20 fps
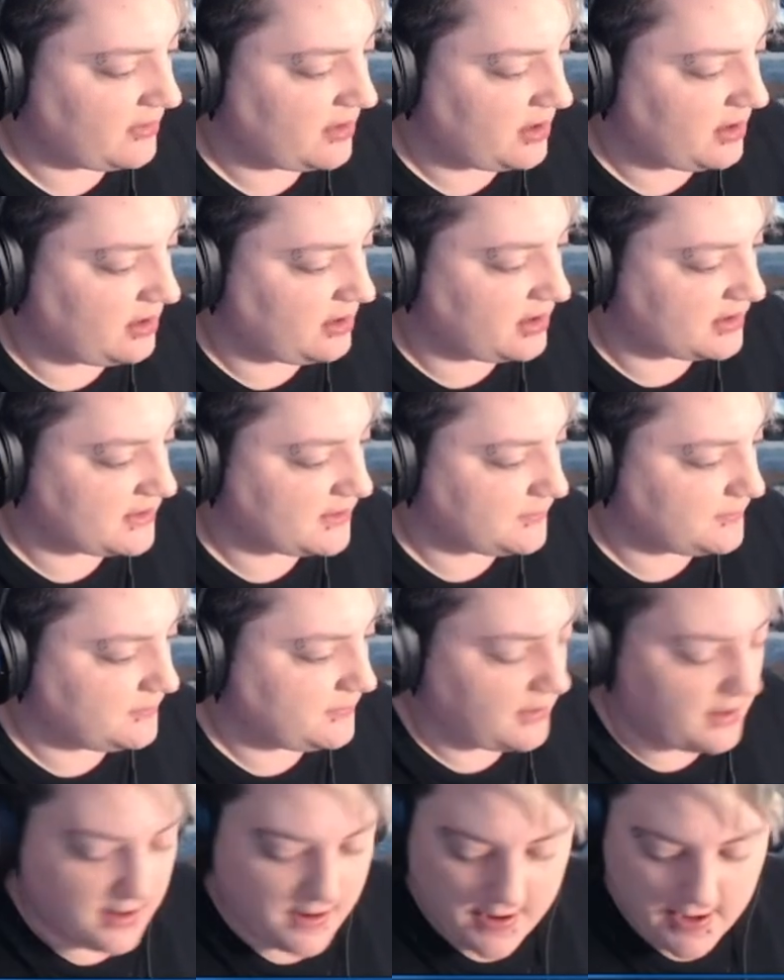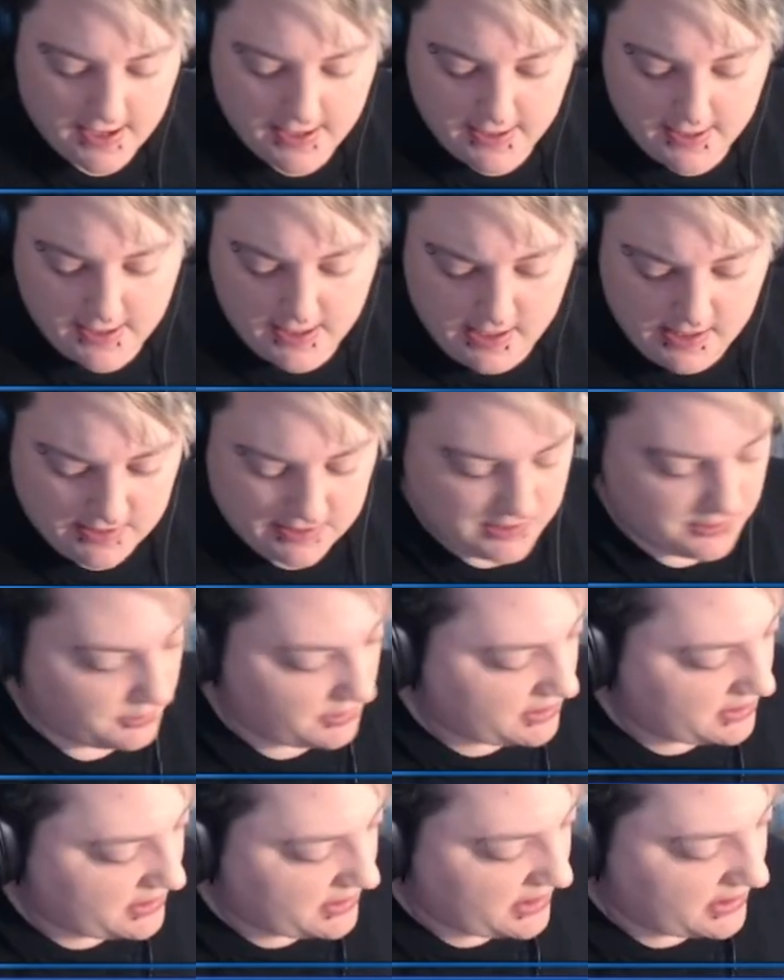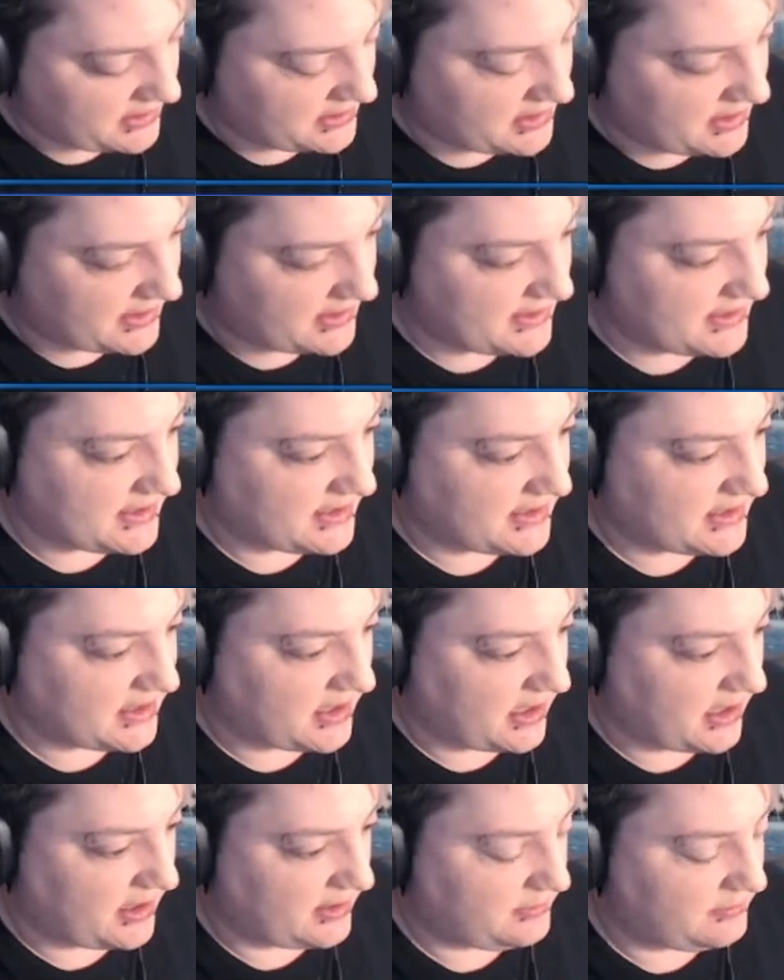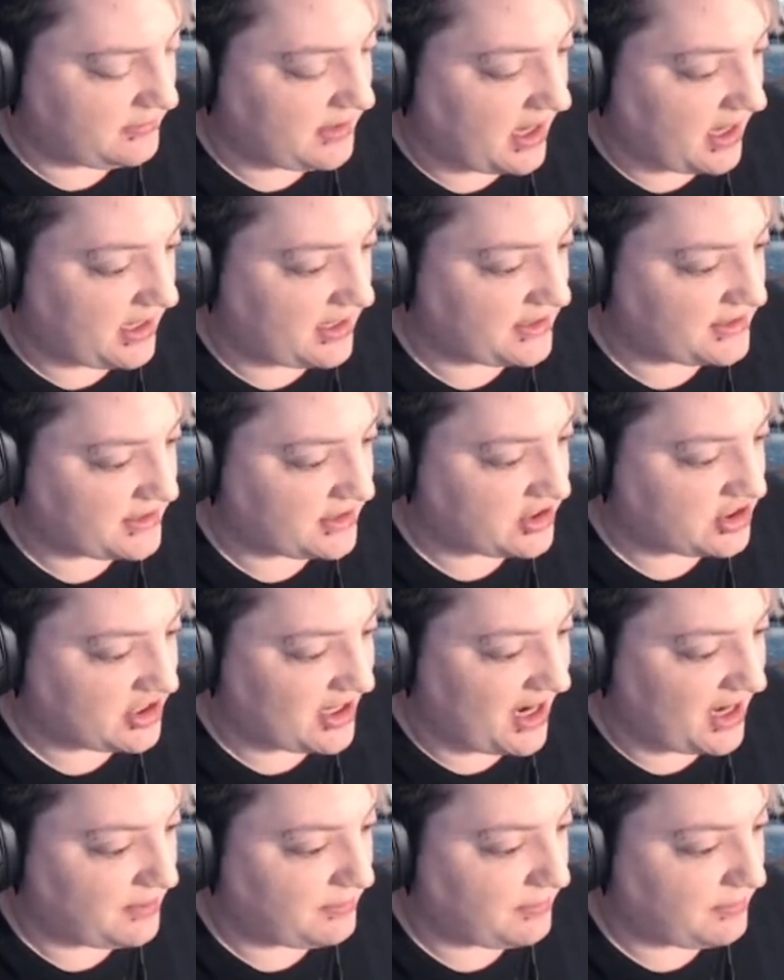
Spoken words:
Awesome. All right. So what that does is that is a chat